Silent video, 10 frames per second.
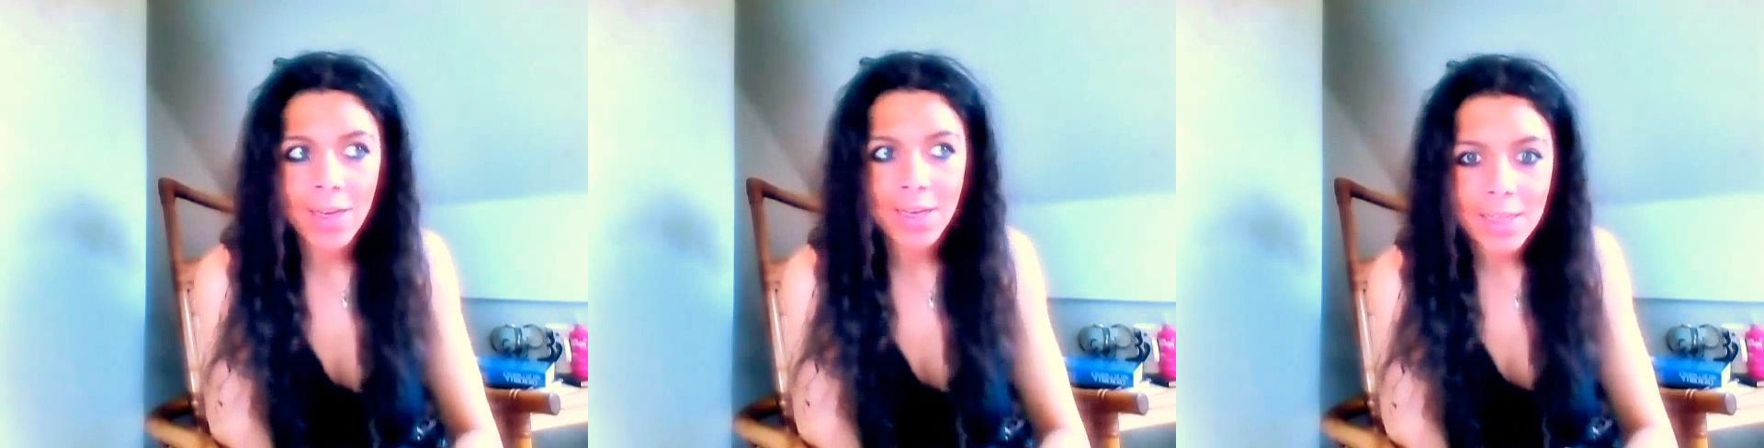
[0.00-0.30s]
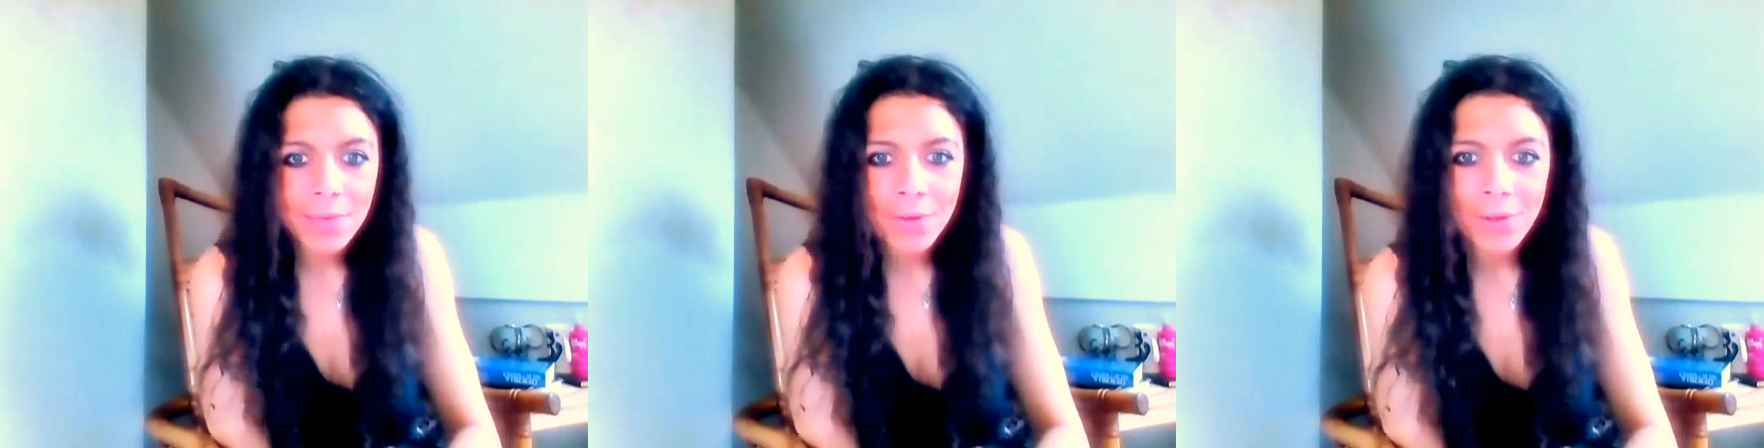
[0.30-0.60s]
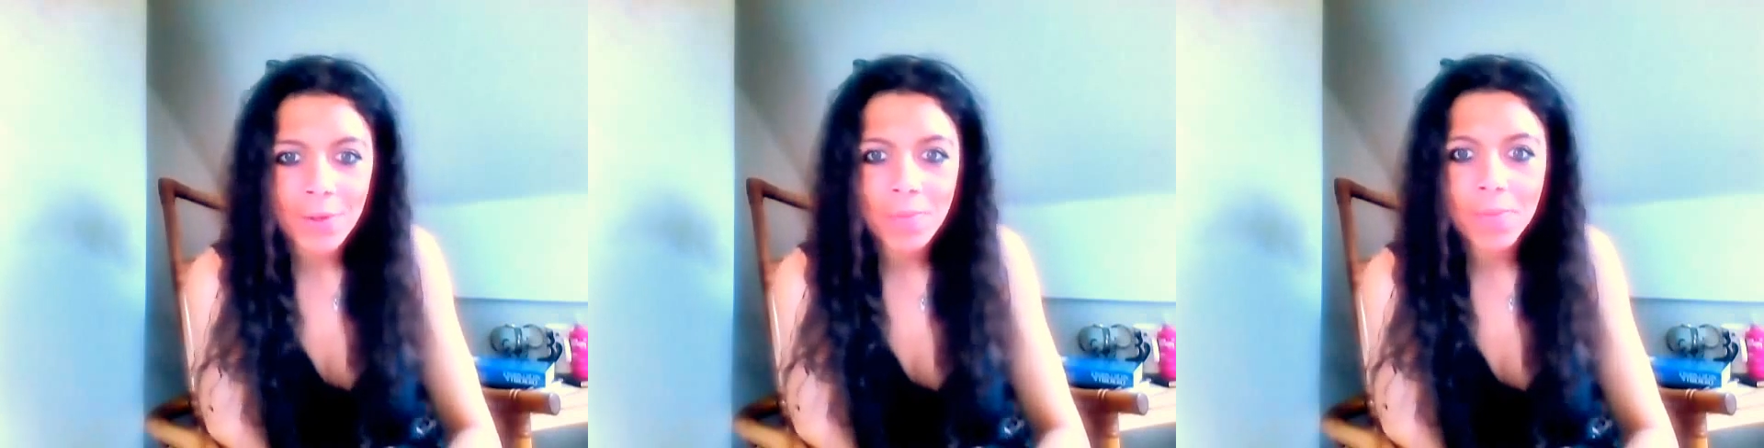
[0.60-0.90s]
here
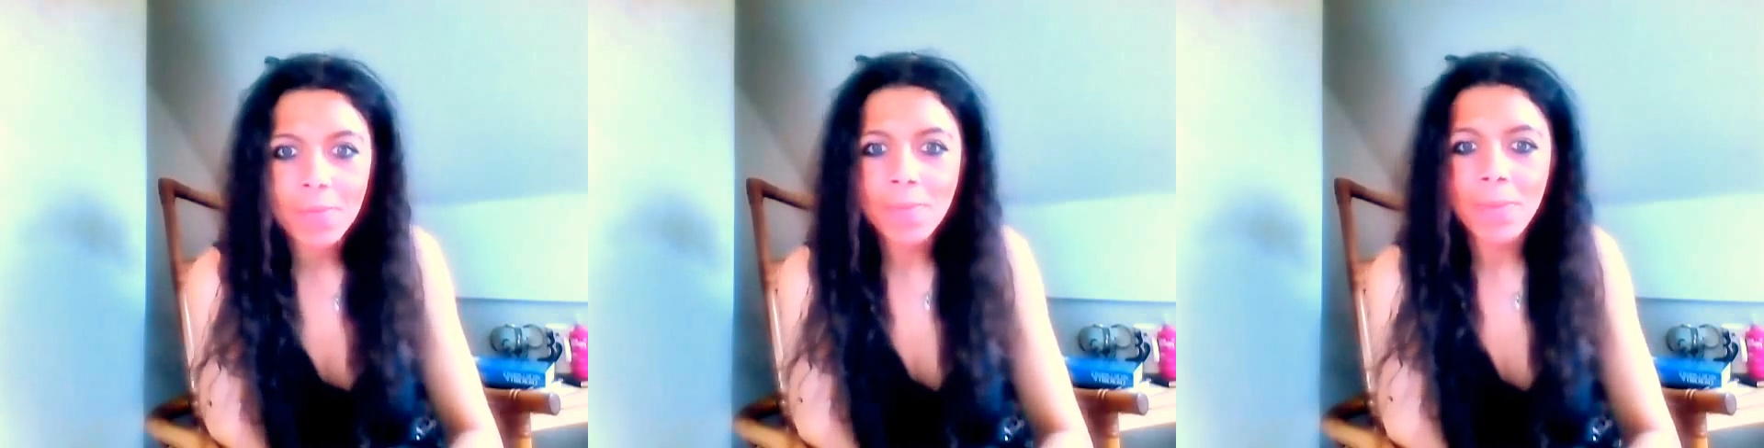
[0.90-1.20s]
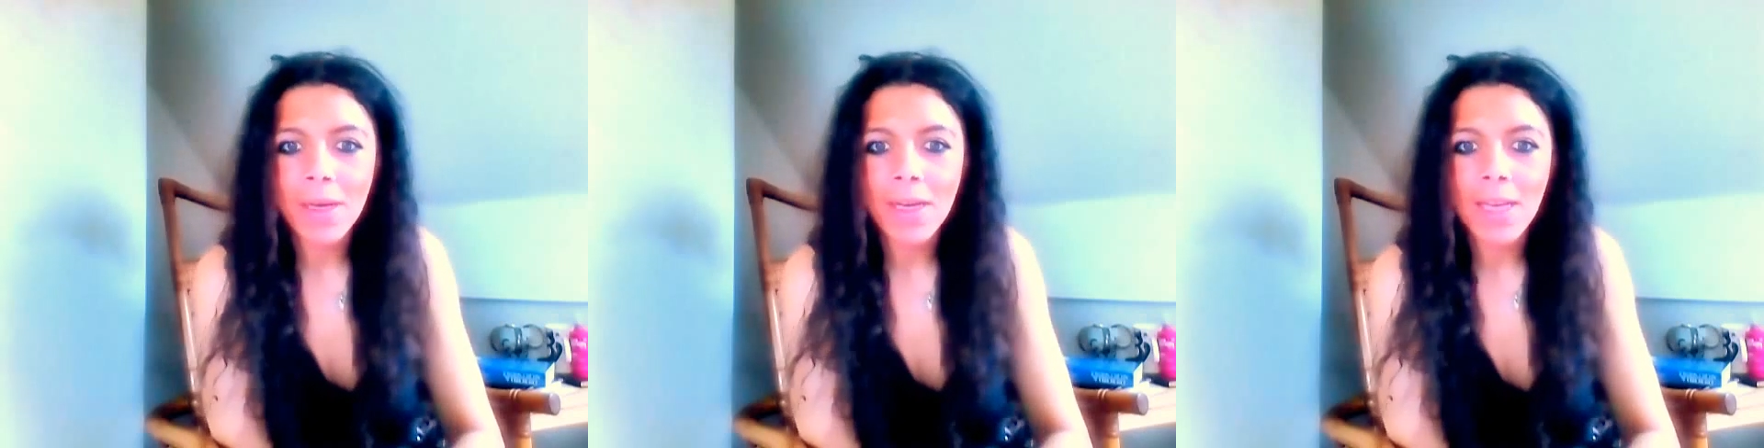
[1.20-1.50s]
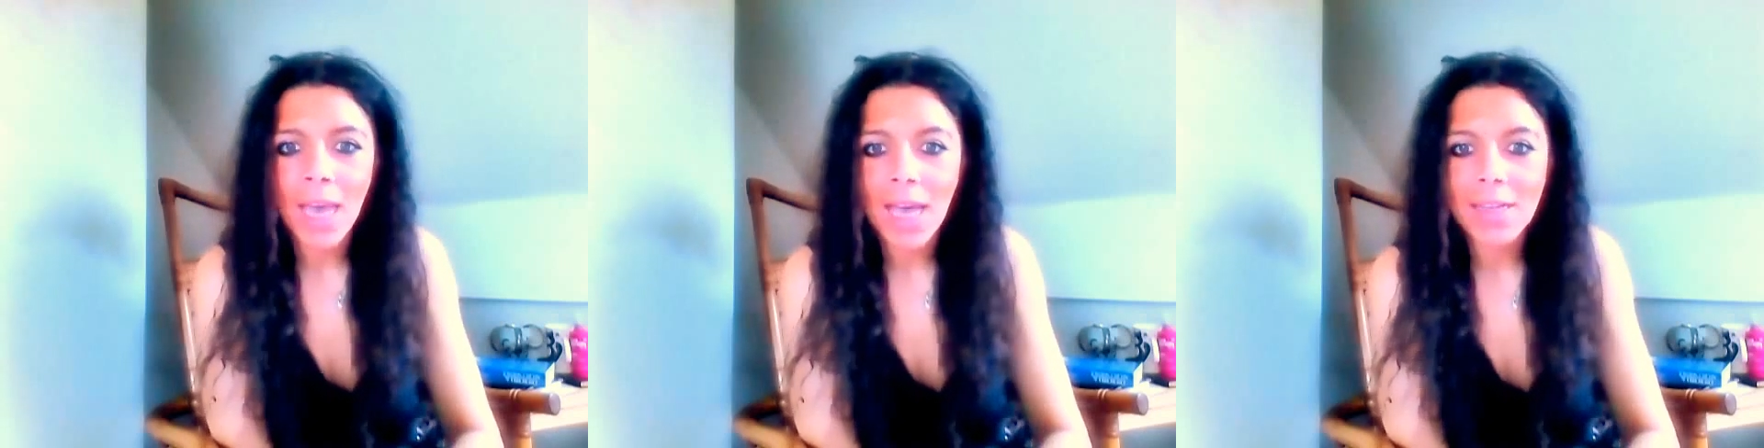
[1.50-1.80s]
anymore in this
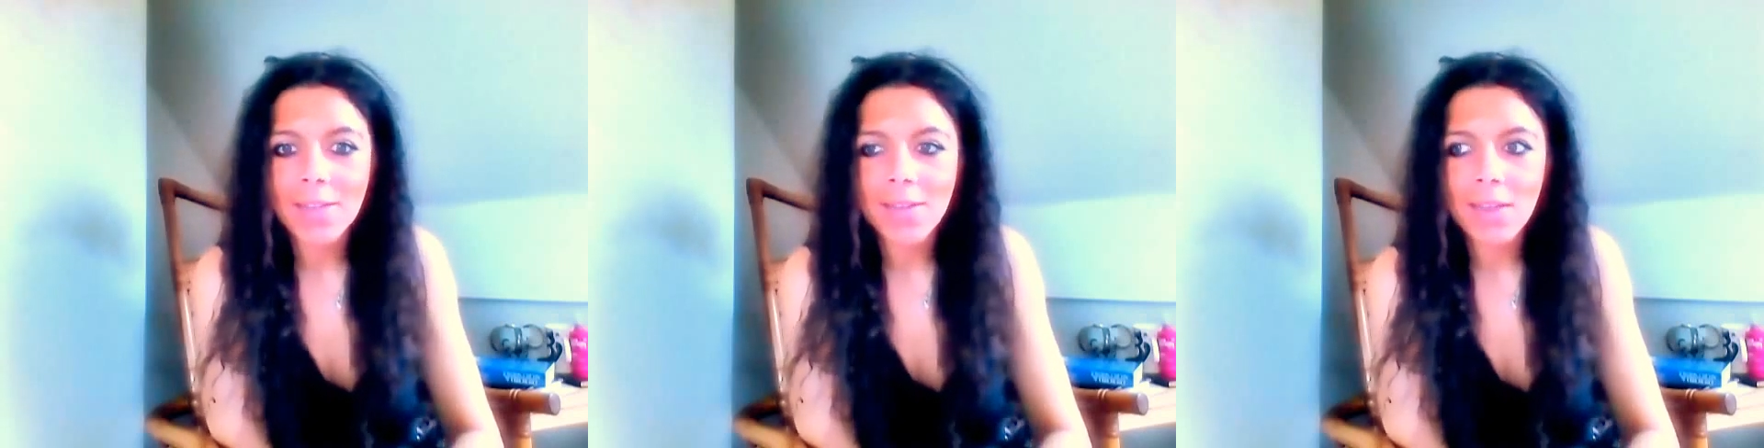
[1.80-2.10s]
form.